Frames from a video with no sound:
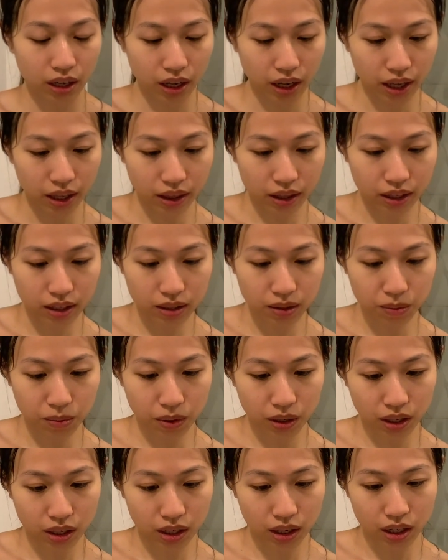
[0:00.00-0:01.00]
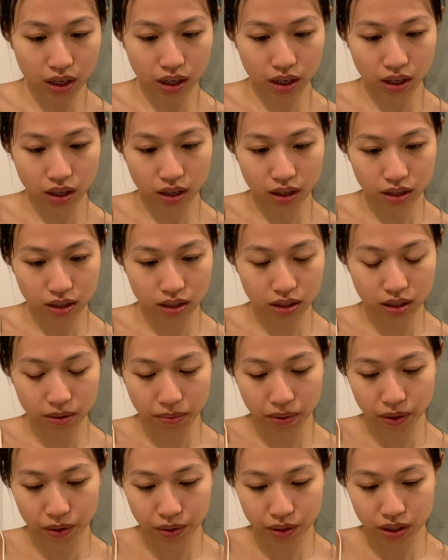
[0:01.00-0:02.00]
And this one is
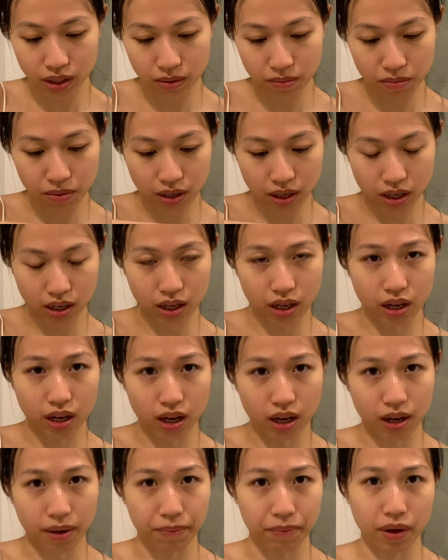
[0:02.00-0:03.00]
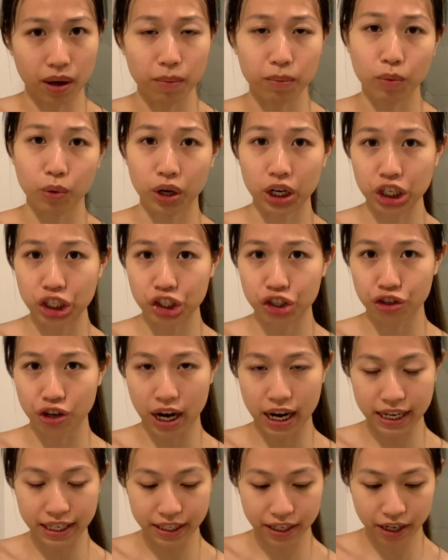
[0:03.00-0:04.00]
supposed to be um, a
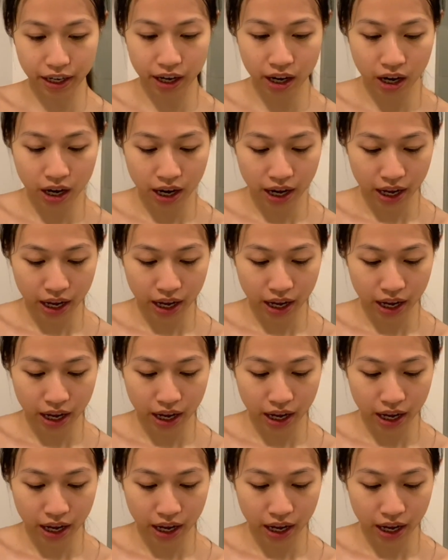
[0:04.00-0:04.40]
moisturizer.